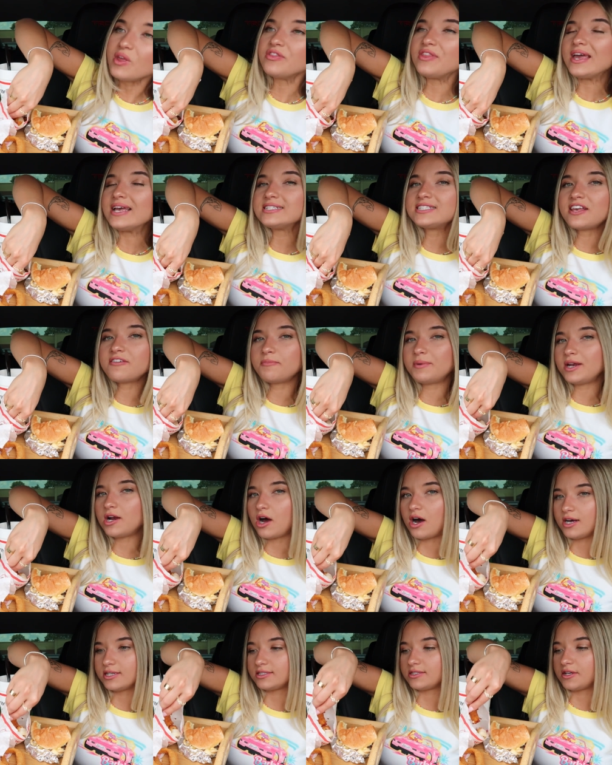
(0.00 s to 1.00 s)
things have been
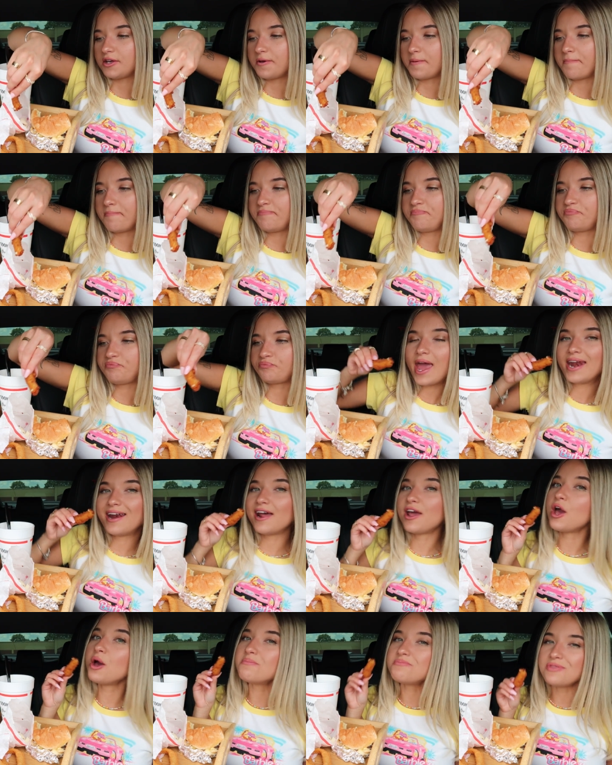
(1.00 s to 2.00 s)
awesome, and
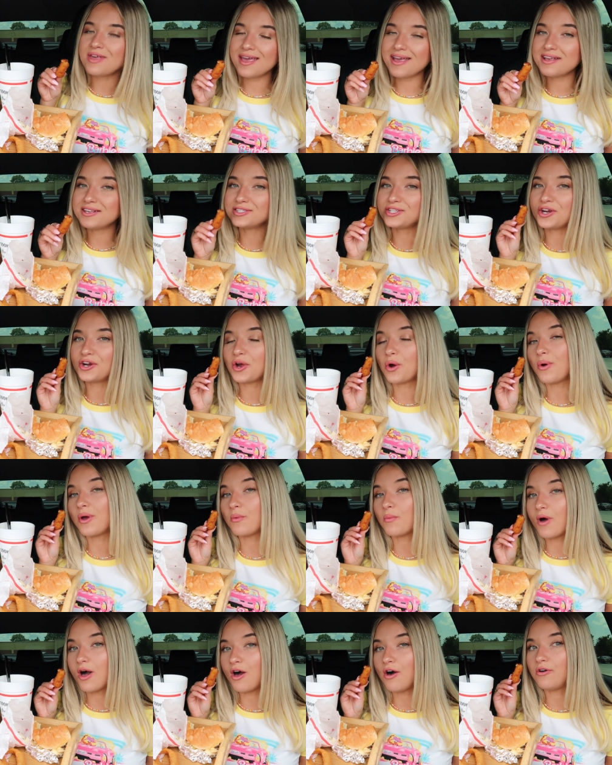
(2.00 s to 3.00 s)
I hope things are
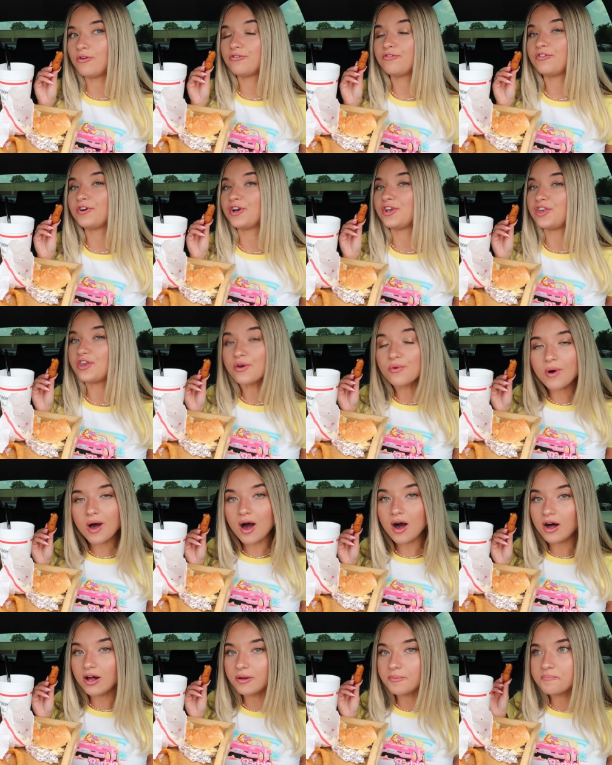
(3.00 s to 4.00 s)
going well for you
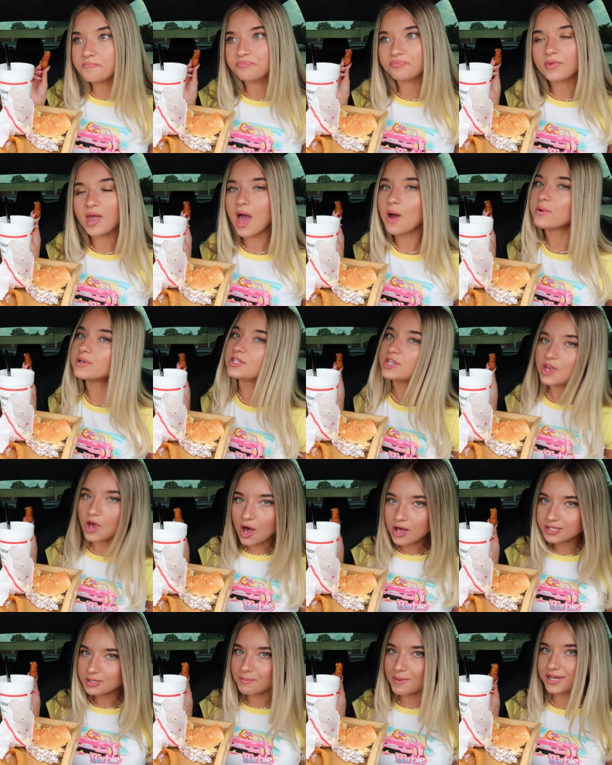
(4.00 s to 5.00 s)
all. How is
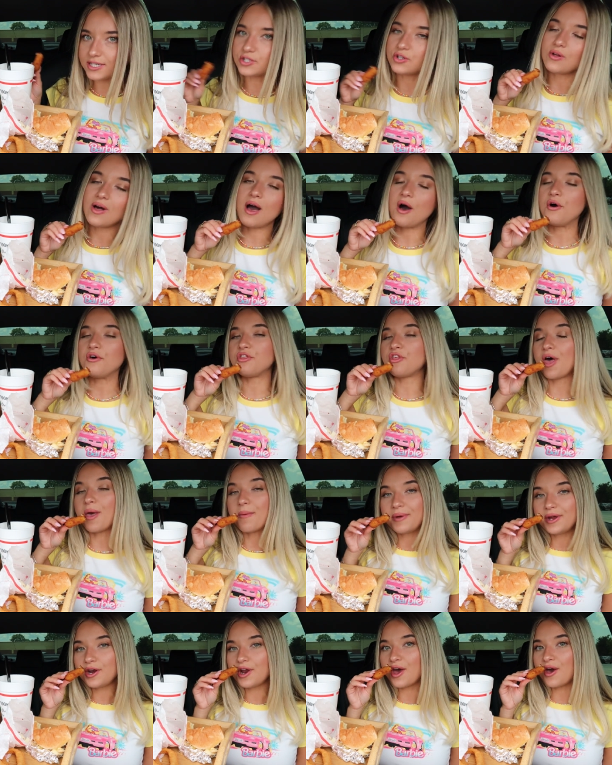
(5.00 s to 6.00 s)
y'all's mental health?
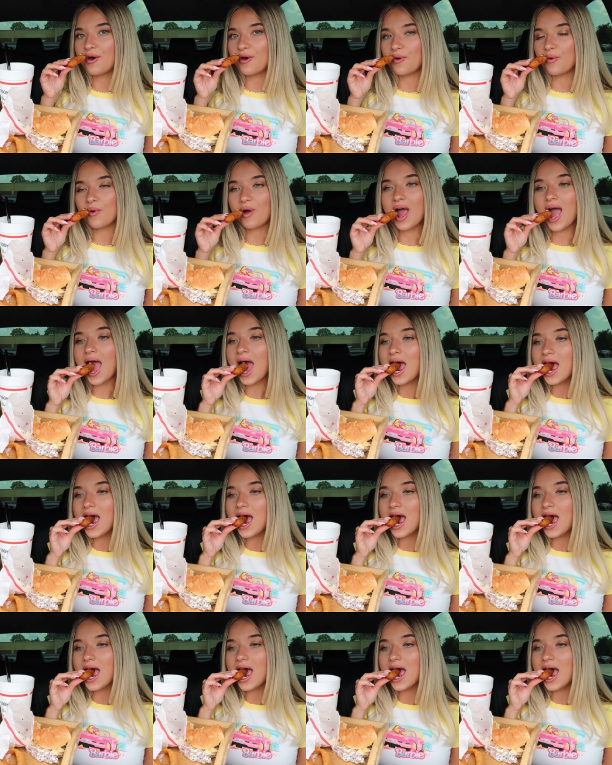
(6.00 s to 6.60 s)
Let me know.